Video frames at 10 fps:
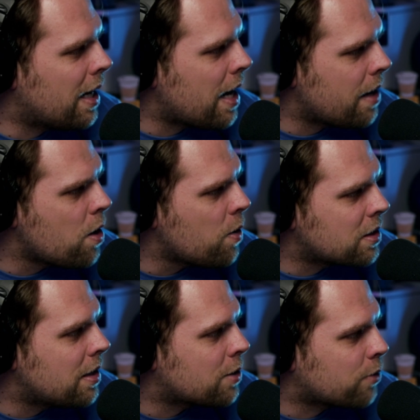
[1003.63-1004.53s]

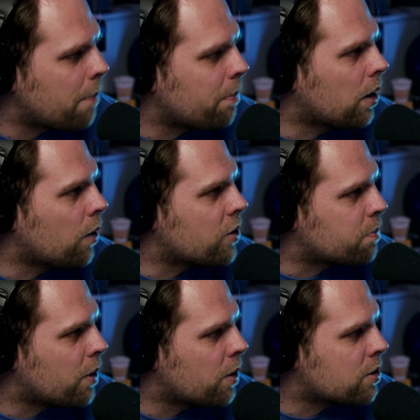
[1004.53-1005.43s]
noticed this right below this
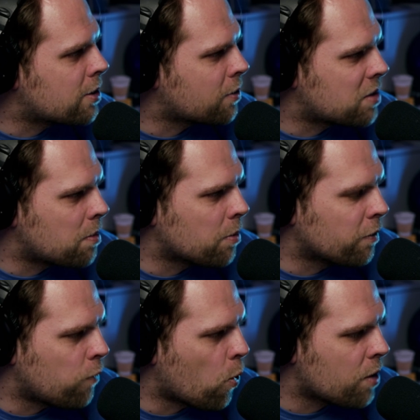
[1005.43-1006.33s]
post. This is from September
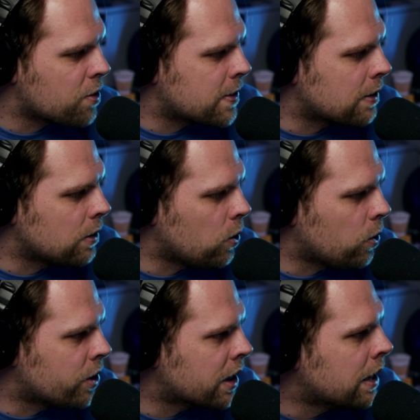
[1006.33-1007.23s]
4th. So it's a little
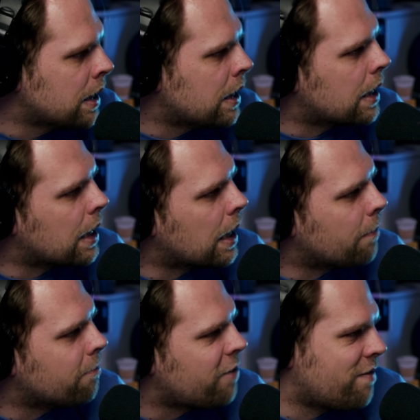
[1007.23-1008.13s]
older.
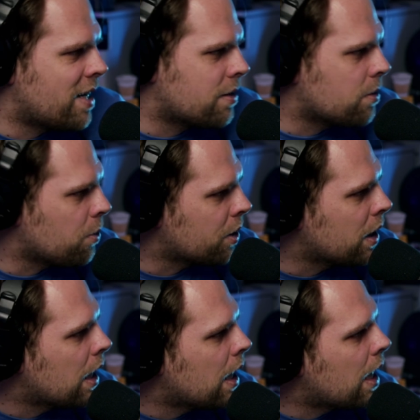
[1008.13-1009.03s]
5 days older.
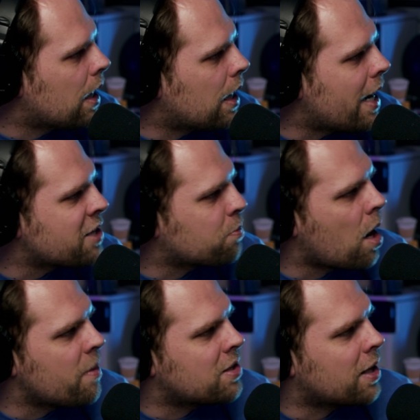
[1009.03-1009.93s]
As
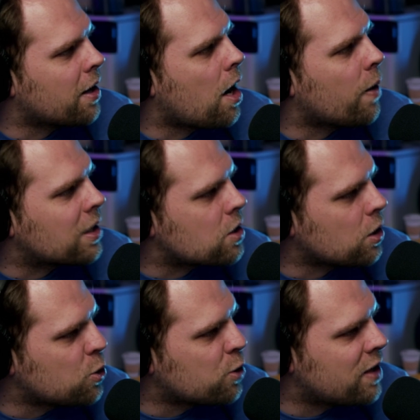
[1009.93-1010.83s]
promised, our
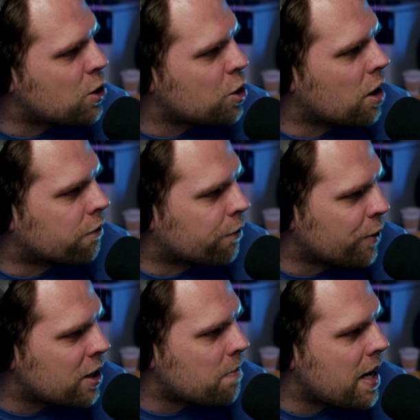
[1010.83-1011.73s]
exclusive edition of
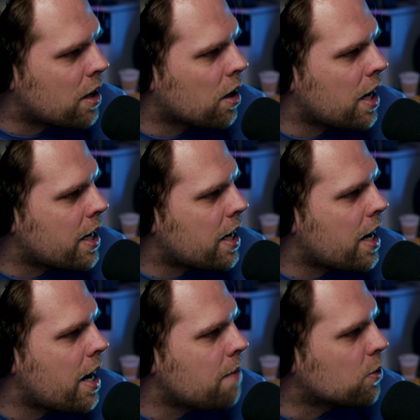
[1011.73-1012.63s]
Freakmaker,
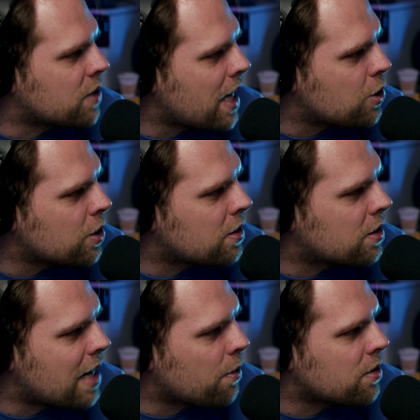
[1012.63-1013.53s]
a.k.a. Mutations,
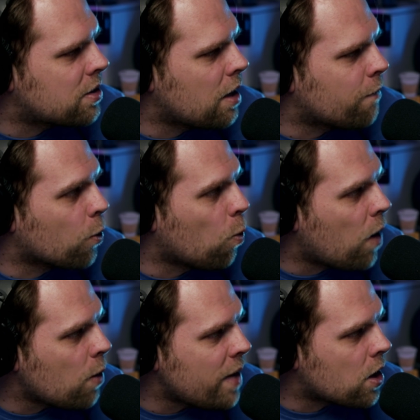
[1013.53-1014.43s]
is now on sale for
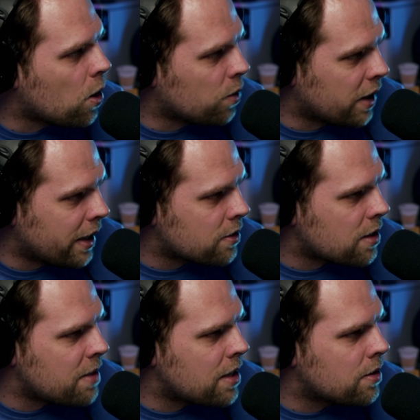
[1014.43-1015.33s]
1 week only.
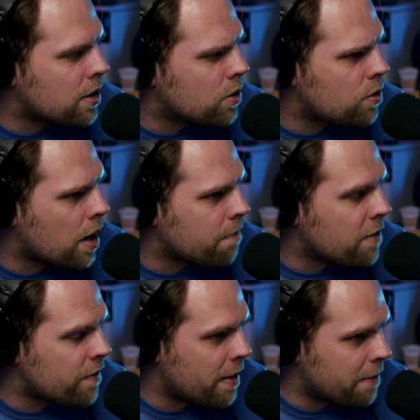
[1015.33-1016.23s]
So that means,
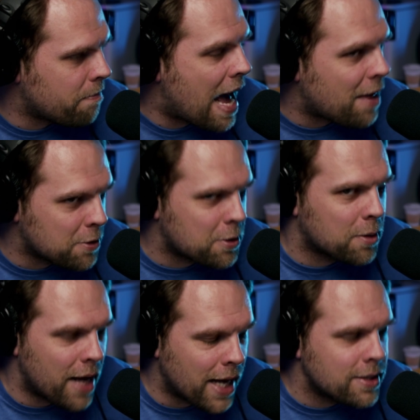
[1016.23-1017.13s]
my math is
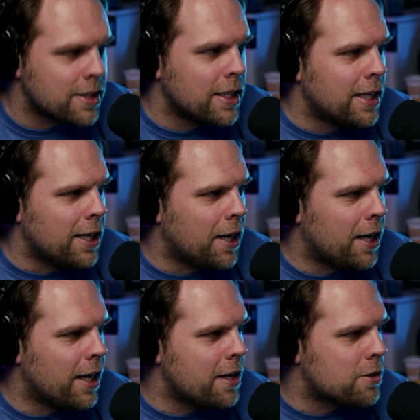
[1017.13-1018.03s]
correct,
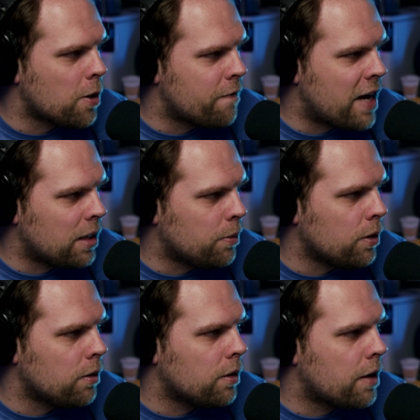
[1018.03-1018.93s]
it's
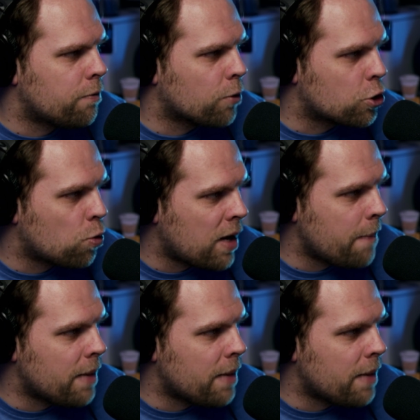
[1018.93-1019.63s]
available for $20